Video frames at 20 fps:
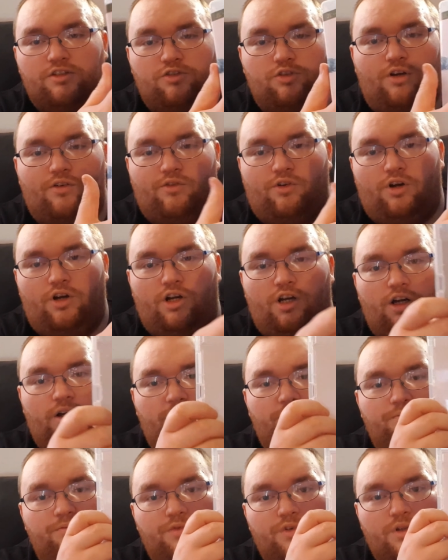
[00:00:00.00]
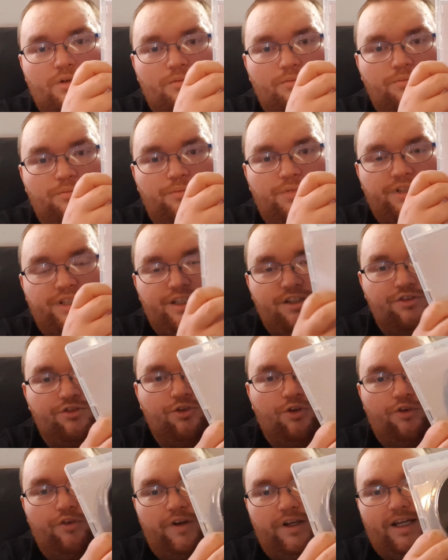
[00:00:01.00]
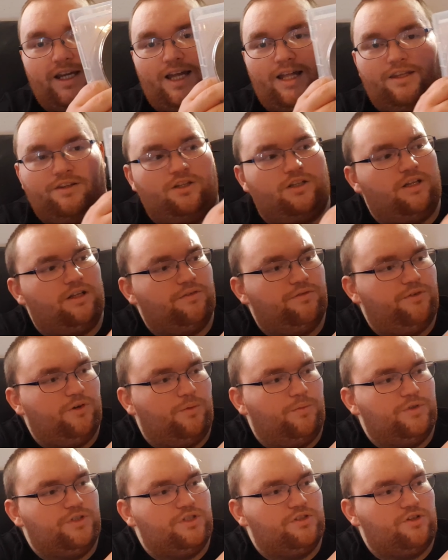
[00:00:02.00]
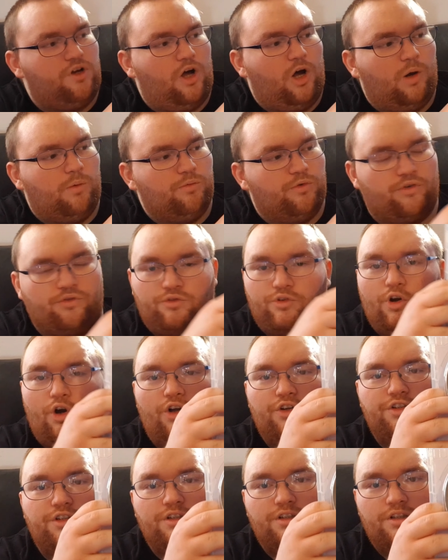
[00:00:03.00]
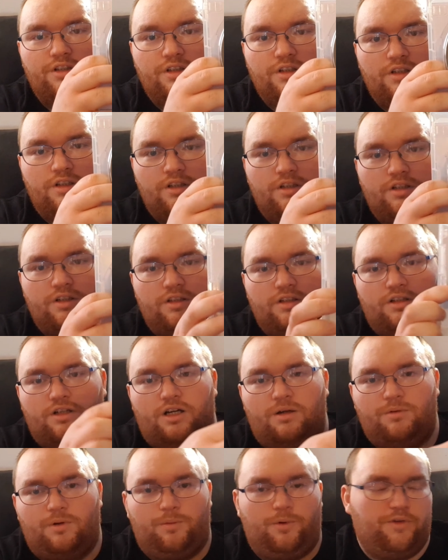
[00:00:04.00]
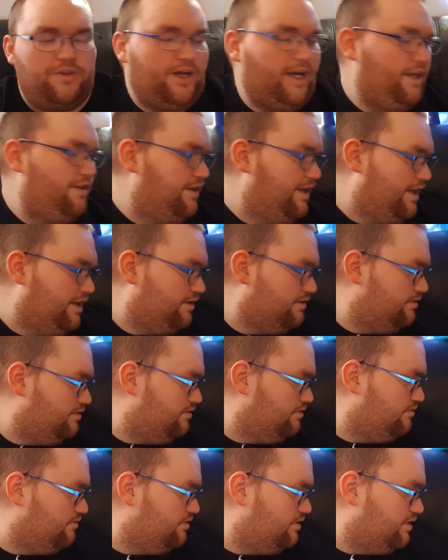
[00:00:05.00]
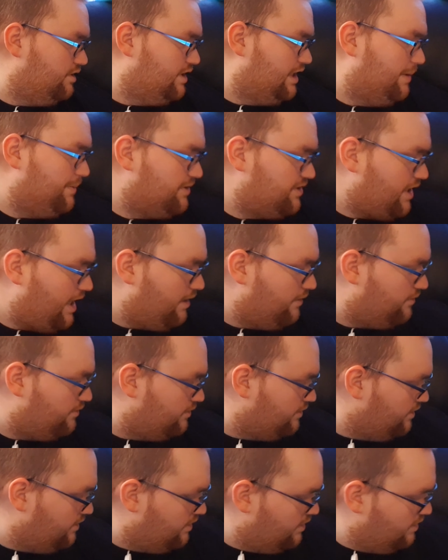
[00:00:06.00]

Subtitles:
So I've got Police Story and another film which is Armour of God. I'll put that in there just to keep it safe.